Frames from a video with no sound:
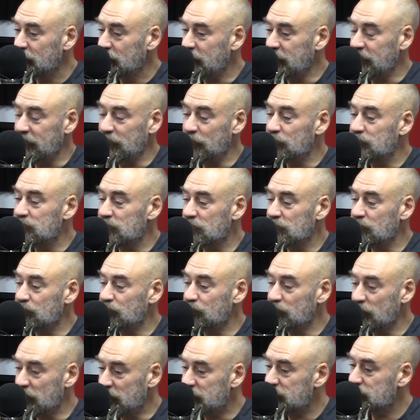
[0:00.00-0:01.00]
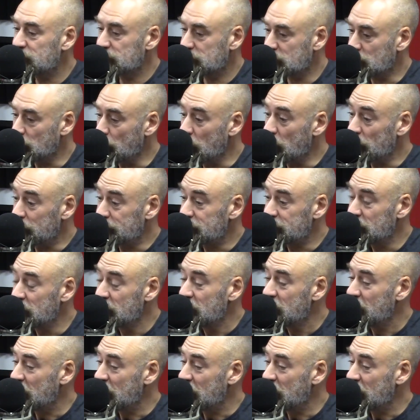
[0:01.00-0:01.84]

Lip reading: it looks a rich squad.